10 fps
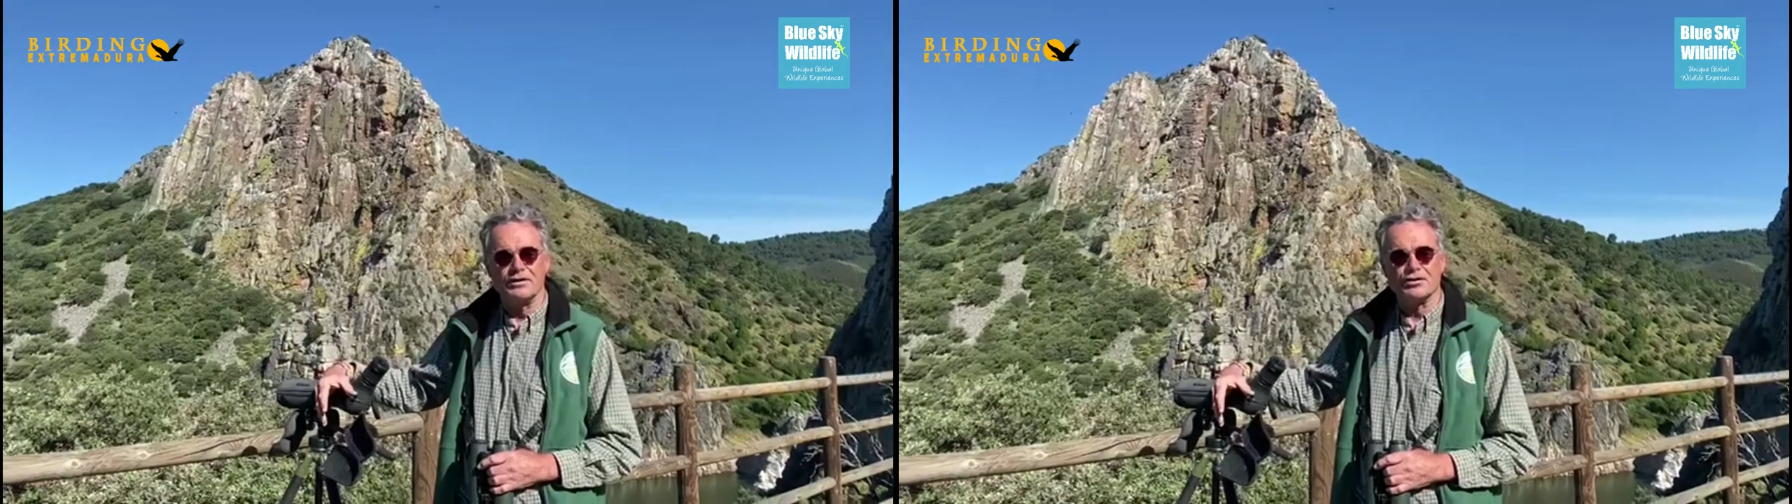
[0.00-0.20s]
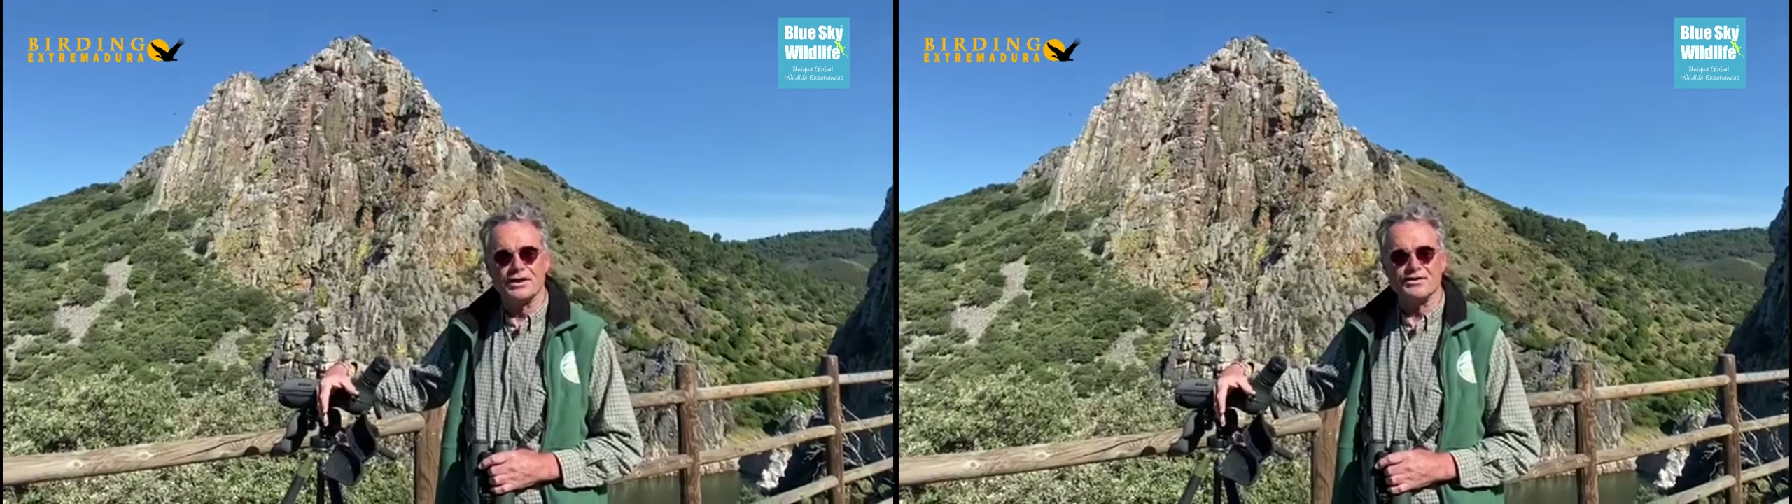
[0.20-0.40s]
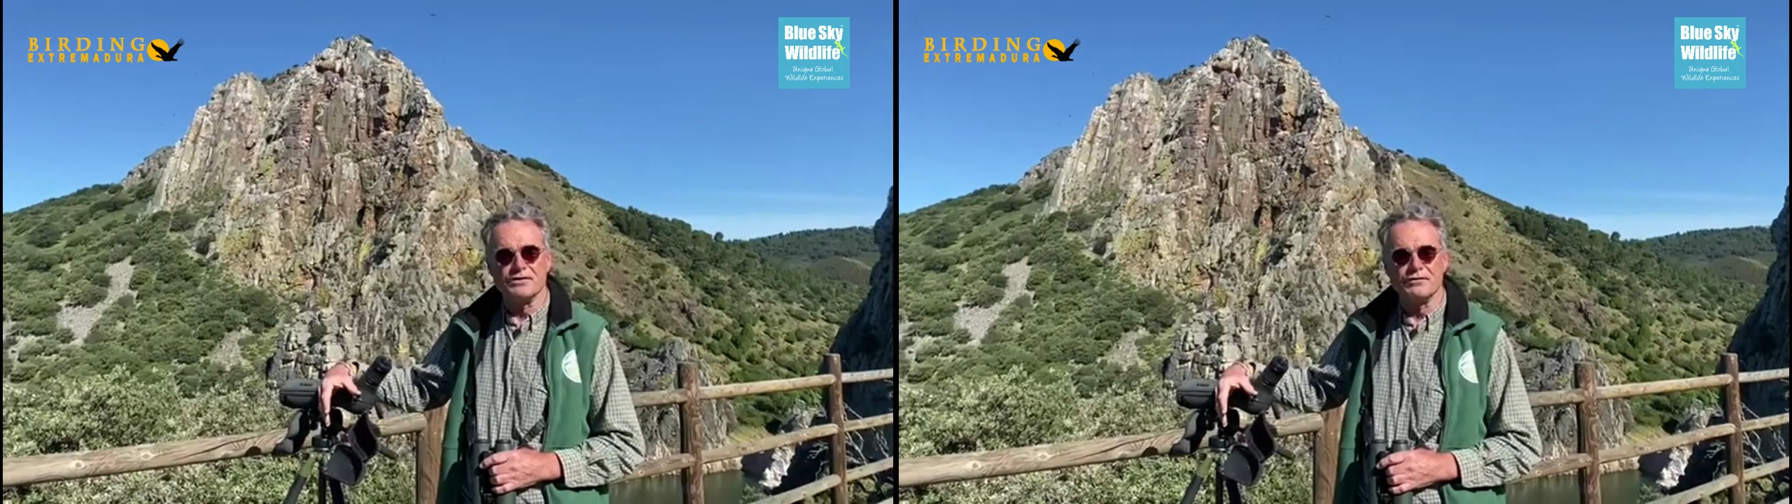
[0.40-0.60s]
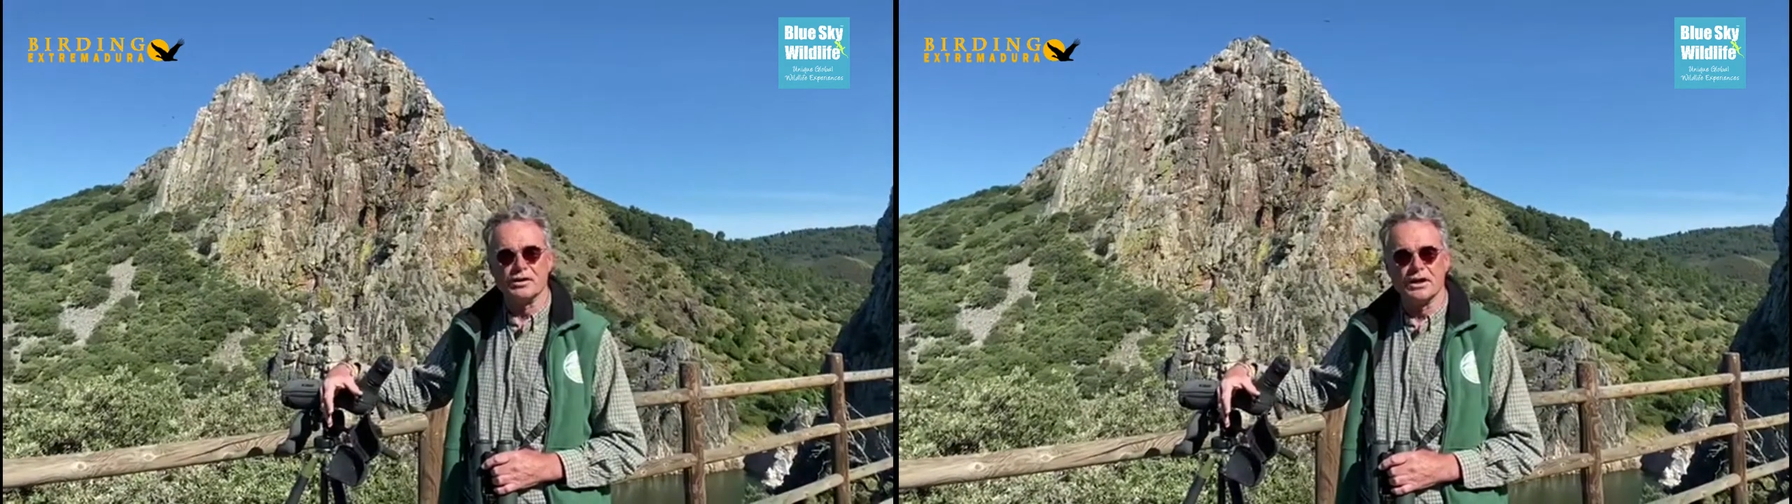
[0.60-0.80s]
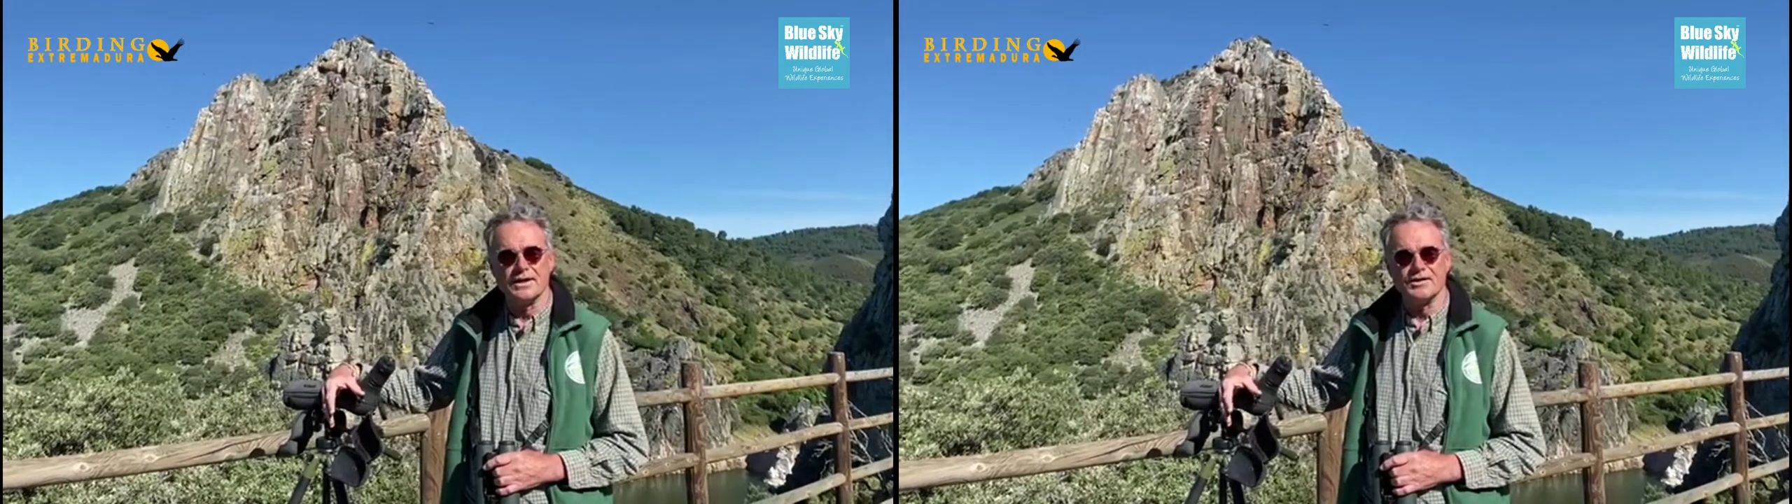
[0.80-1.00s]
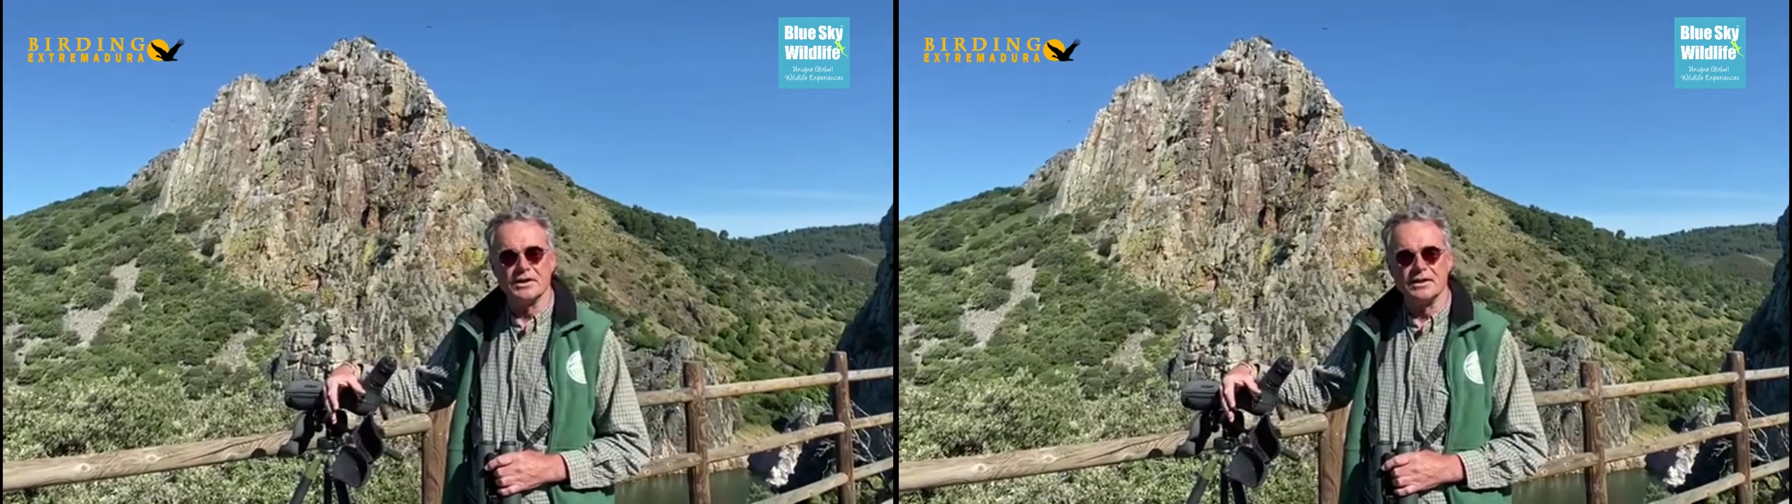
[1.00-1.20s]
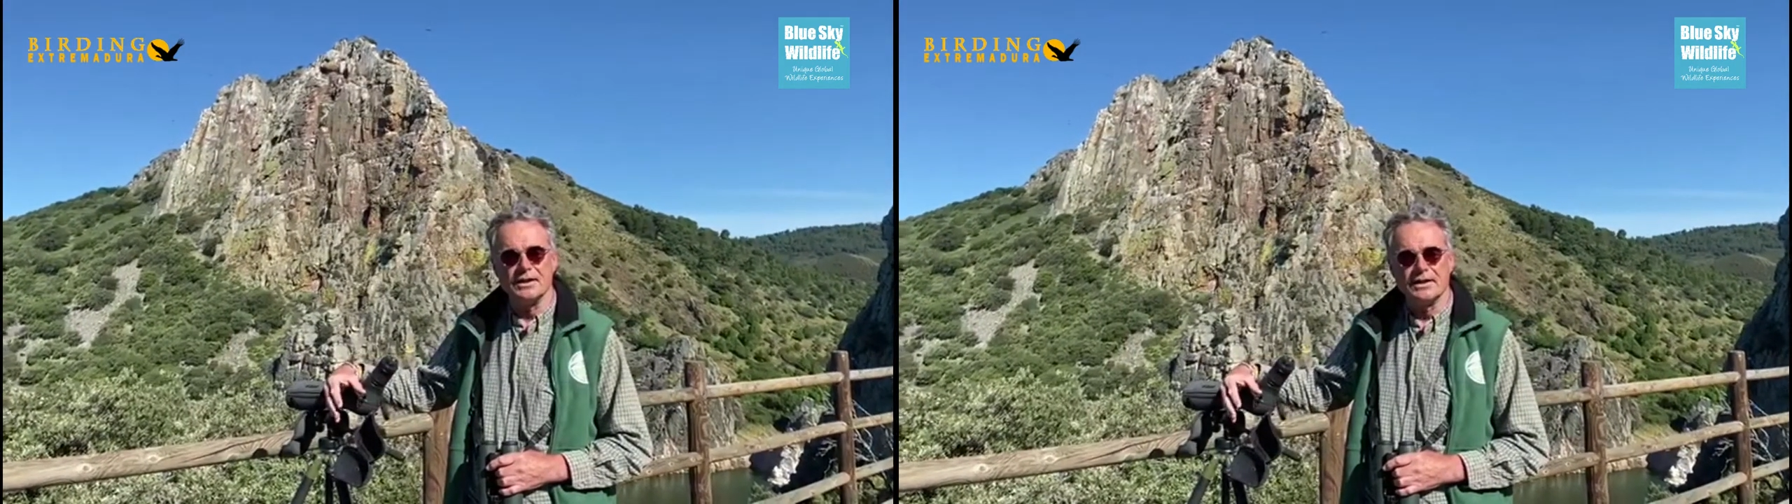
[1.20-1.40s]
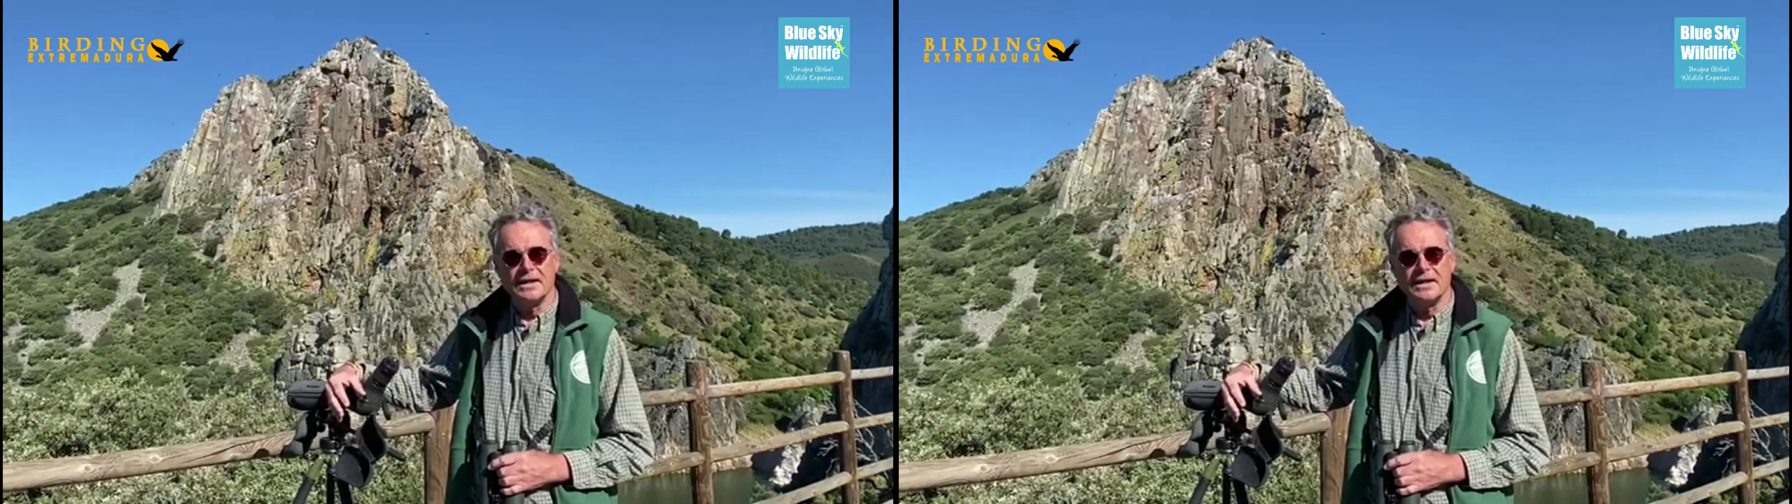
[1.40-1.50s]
interest and variety.